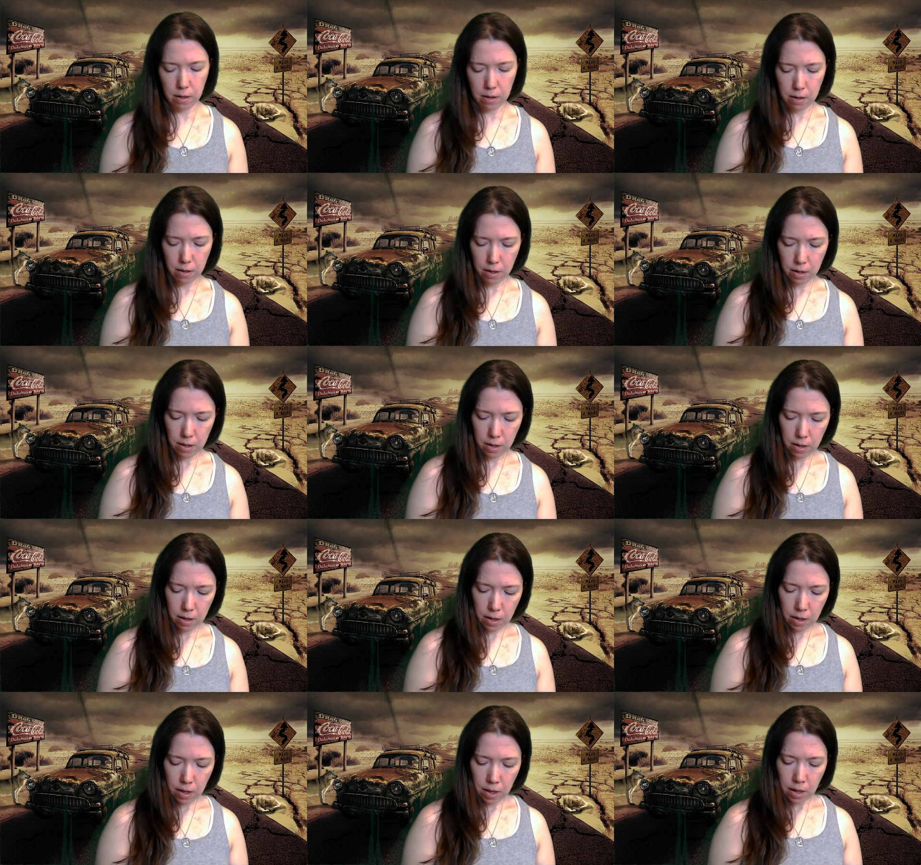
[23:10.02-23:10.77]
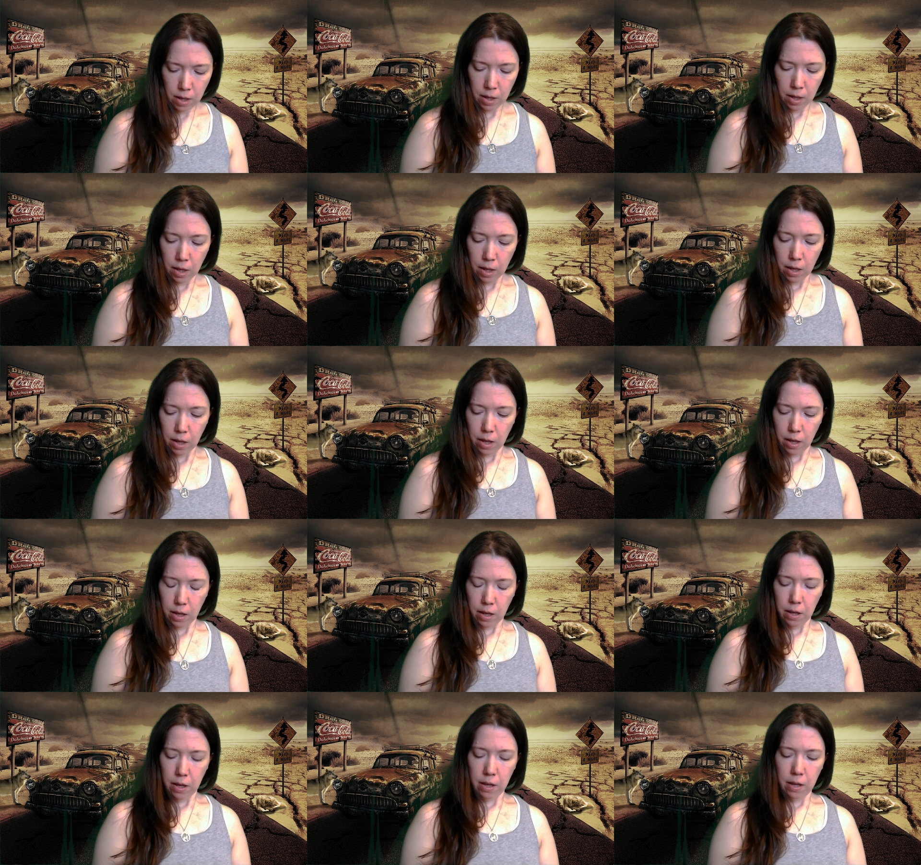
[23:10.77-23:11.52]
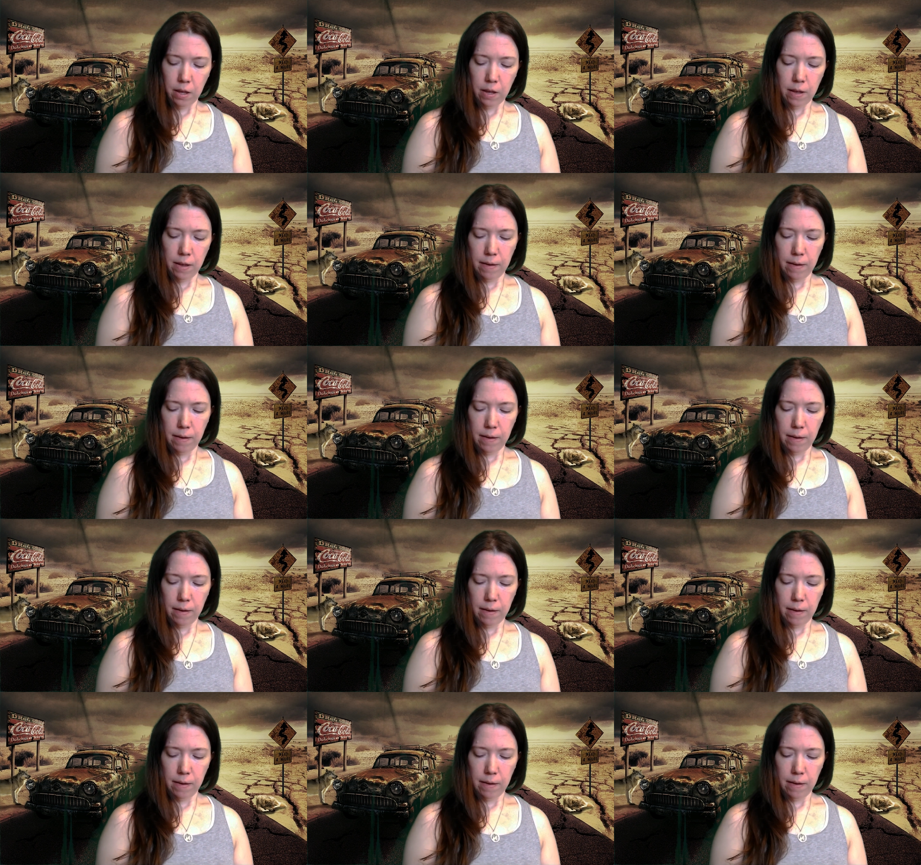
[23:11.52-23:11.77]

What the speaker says: Nothing is said.